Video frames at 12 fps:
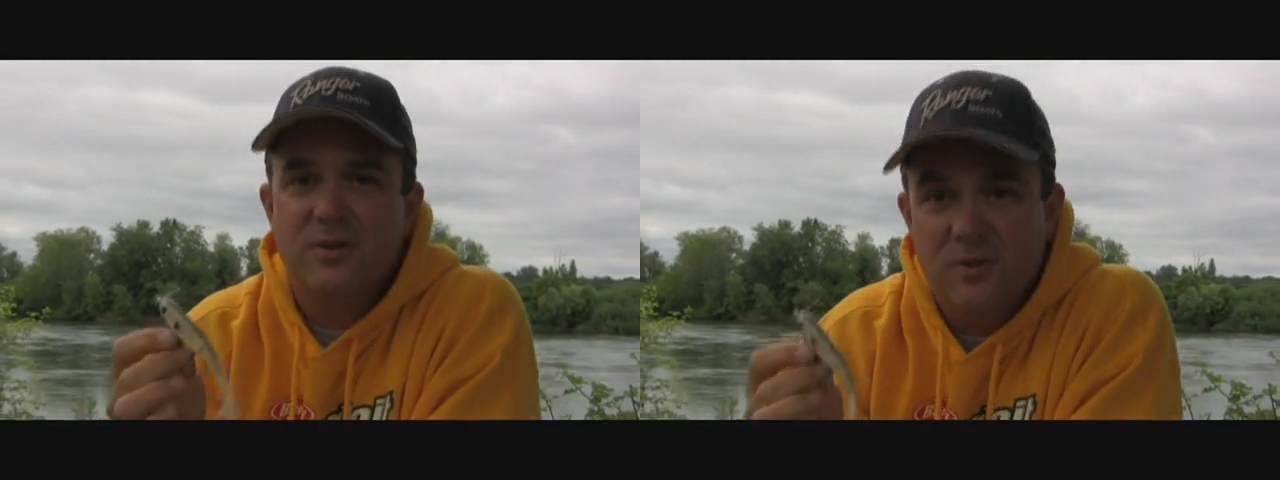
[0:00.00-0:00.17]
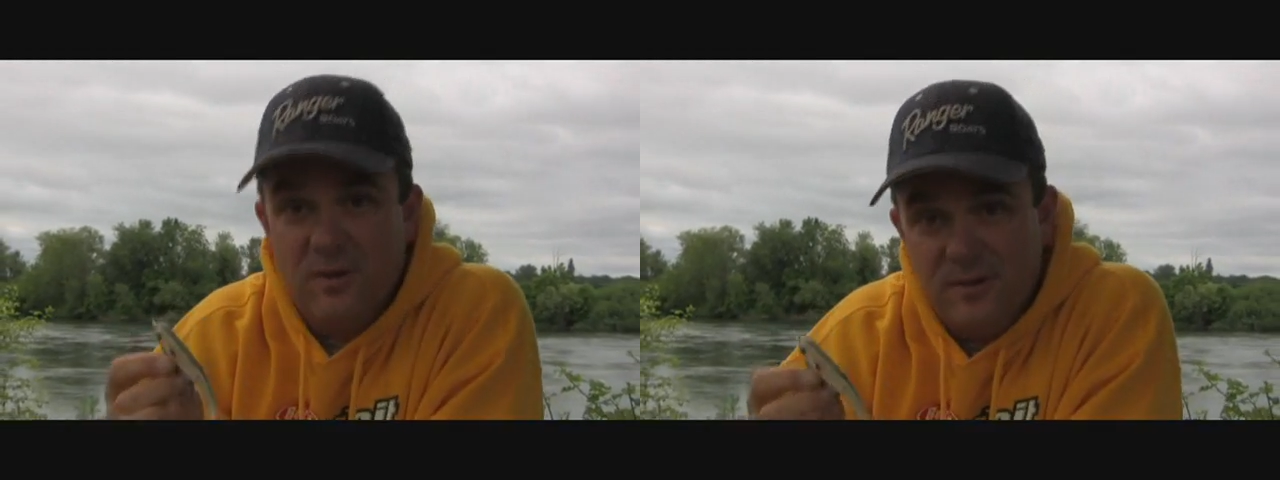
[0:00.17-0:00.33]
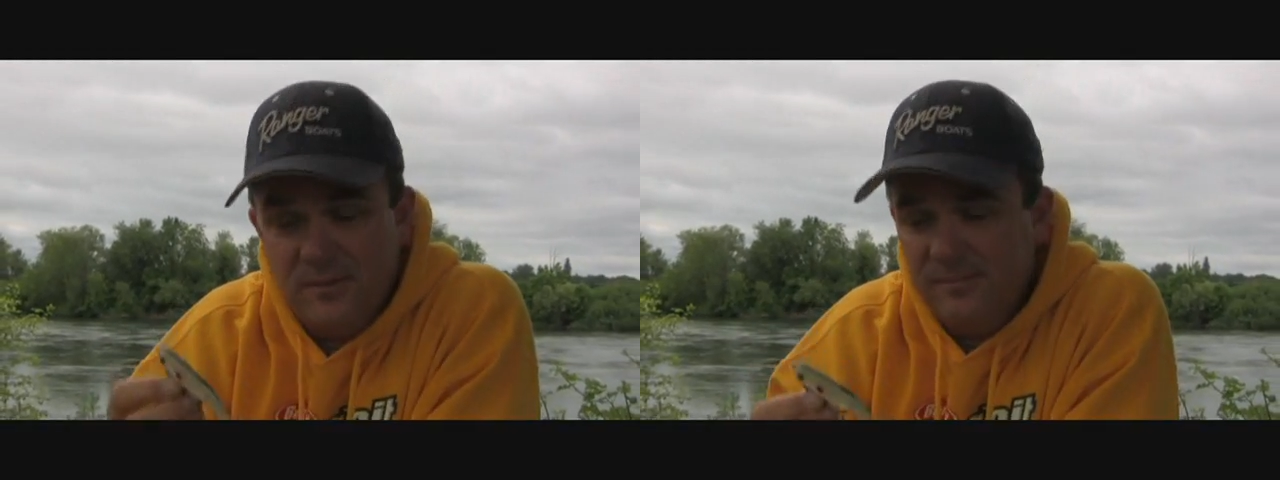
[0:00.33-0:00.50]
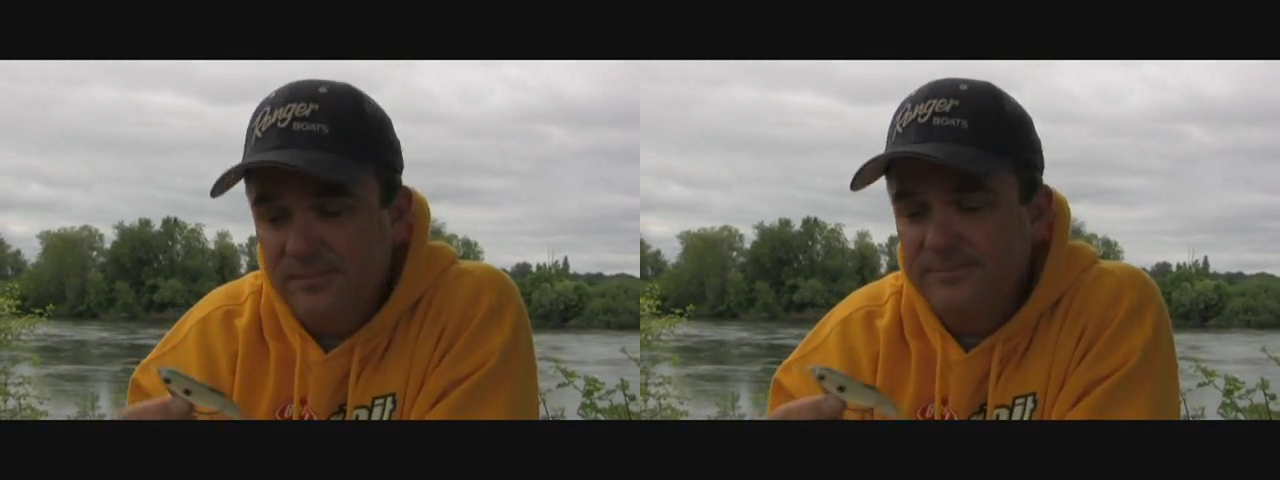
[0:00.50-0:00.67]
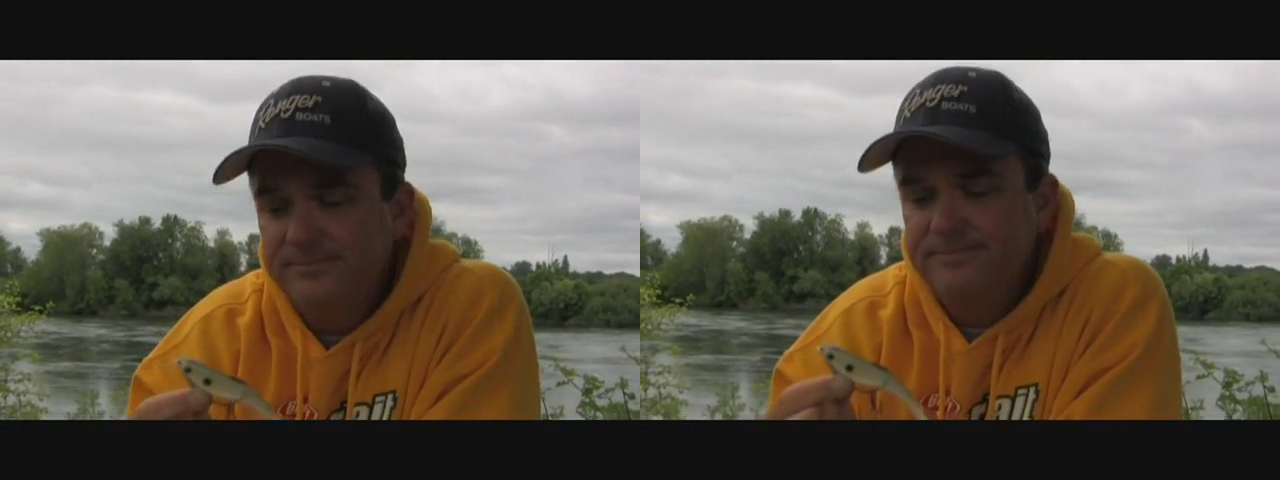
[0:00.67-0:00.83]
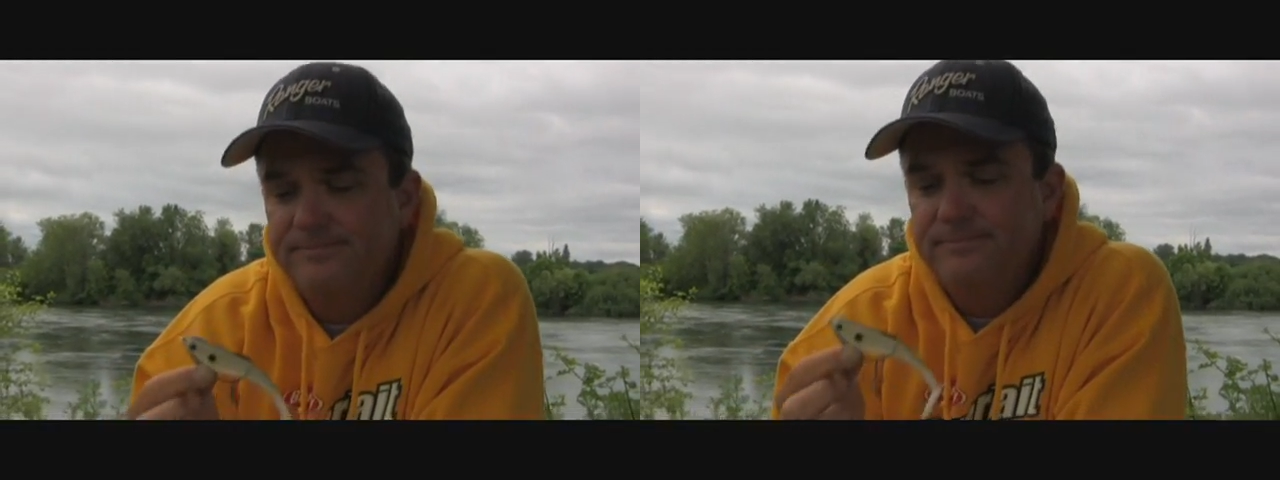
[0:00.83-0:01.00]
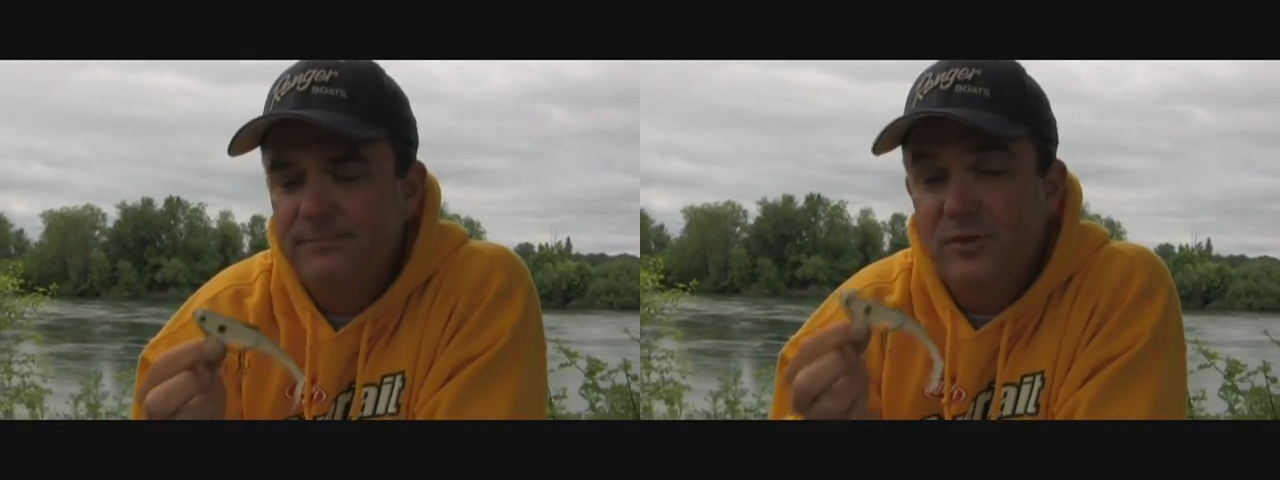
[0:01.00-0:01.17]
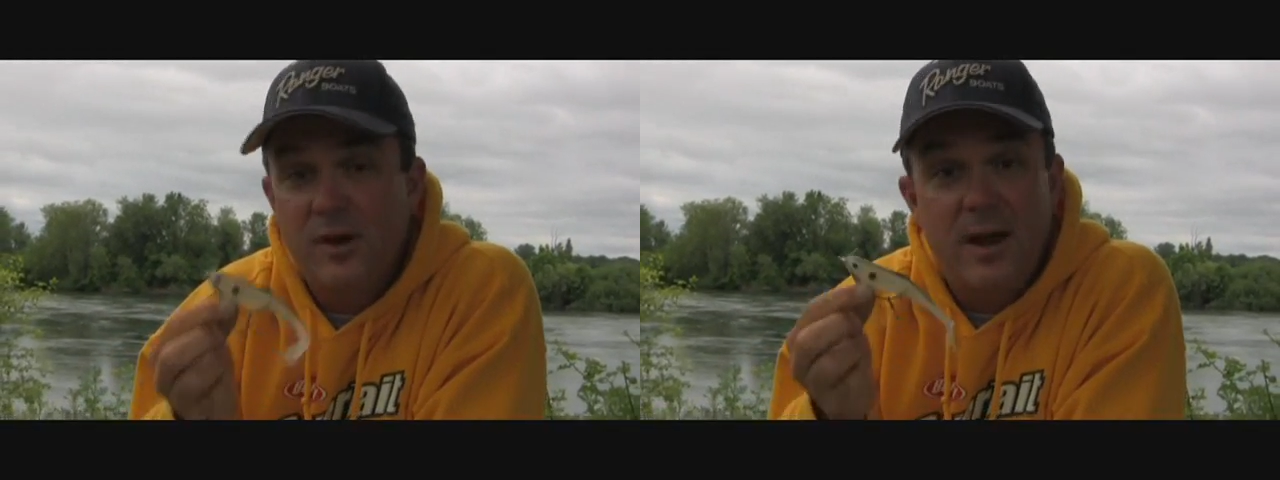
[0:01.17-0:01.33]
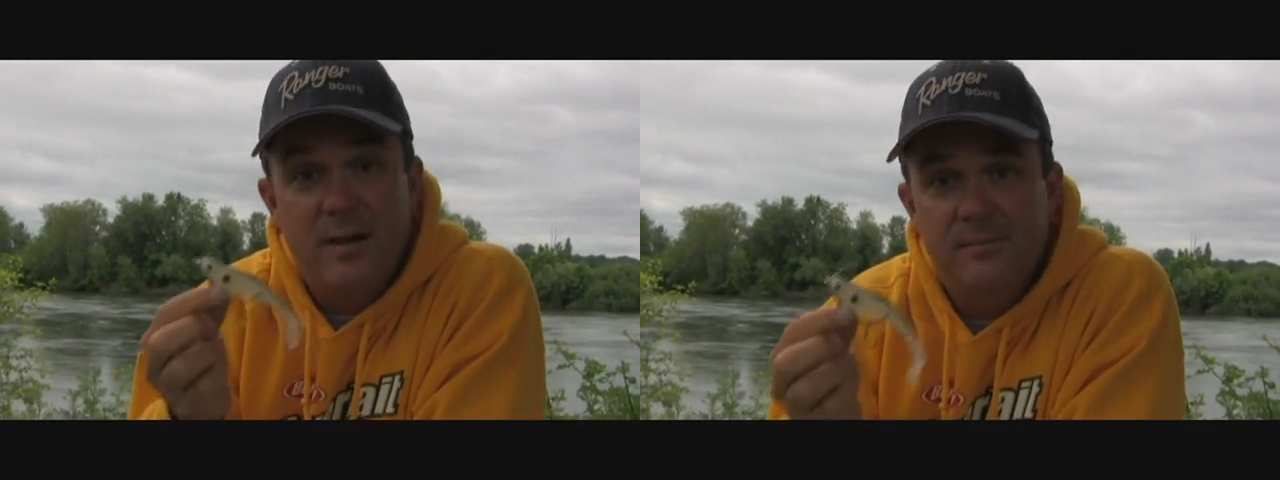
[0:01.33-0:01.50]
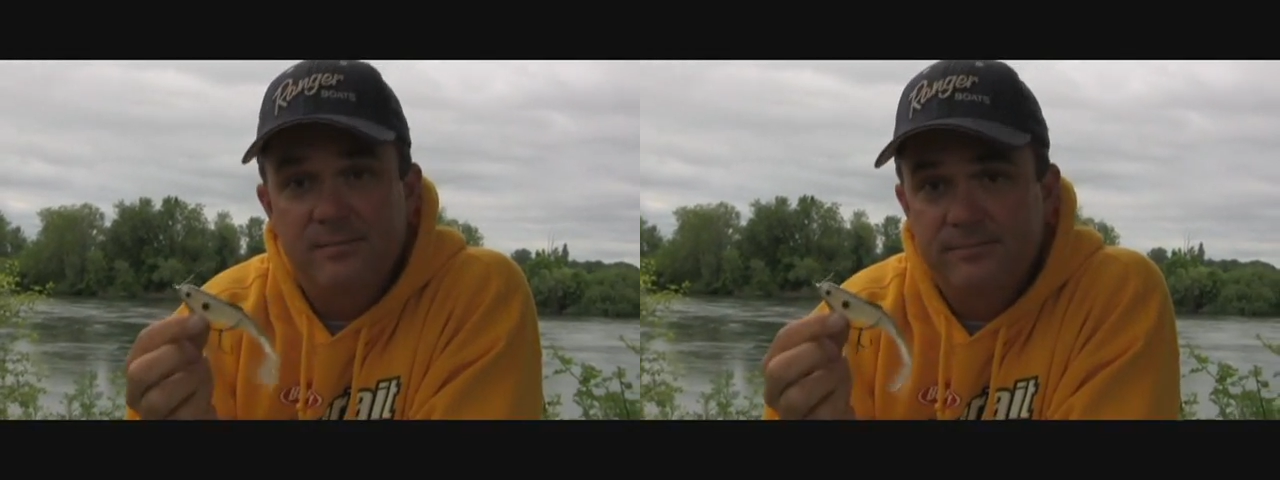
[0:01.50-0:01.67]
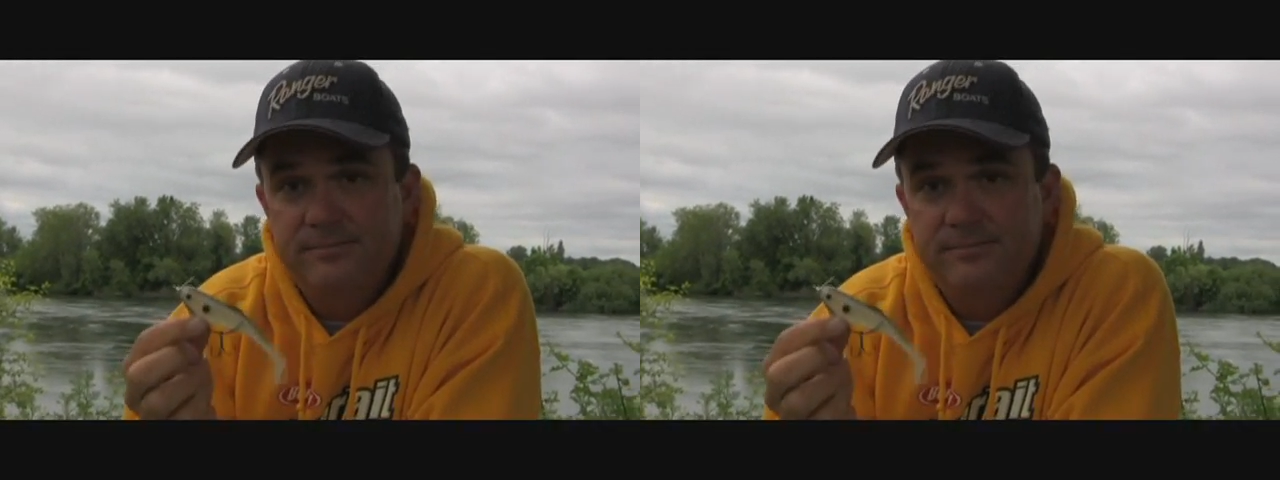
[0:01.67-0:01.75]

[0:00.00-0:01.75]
short. Try it.